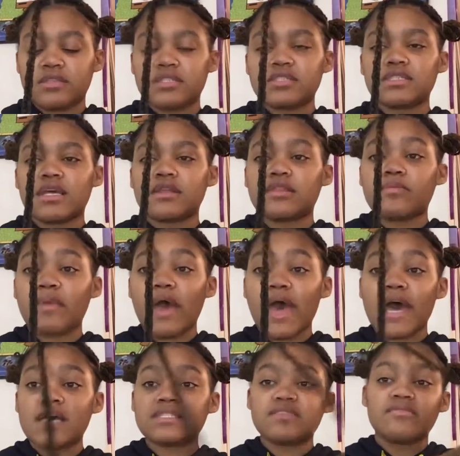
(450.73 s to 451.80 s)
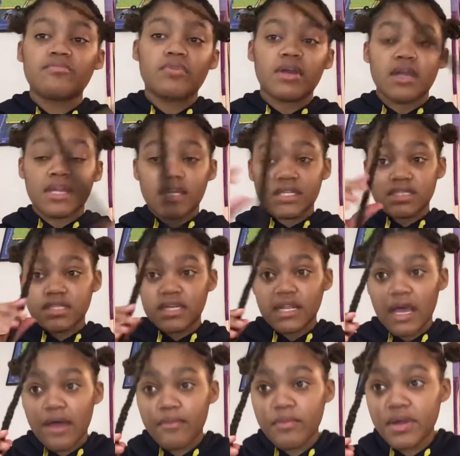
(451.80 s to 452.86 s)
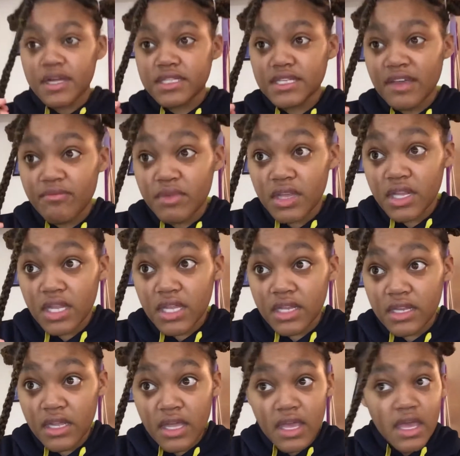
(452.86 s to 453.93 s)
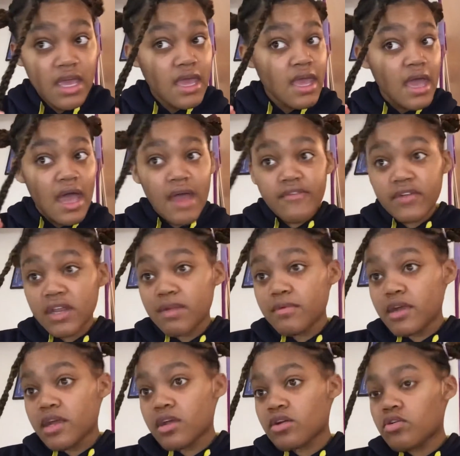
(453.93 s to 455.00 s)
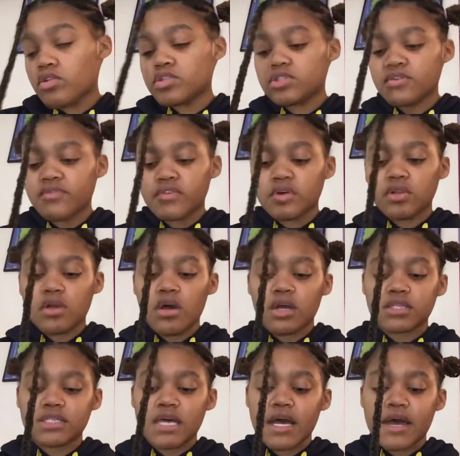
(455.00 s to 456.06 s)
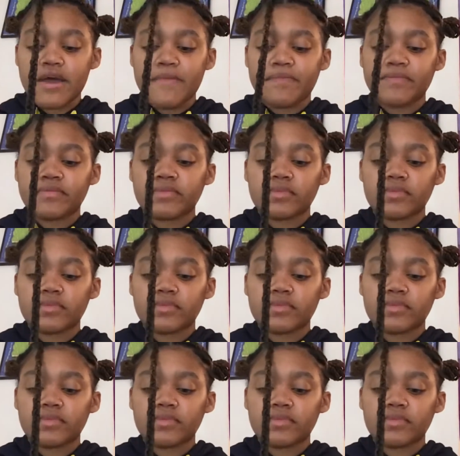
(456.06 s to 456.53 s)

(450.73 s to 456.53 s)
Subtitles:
Just like the past of braids and how braids have been in African American culture for a long time.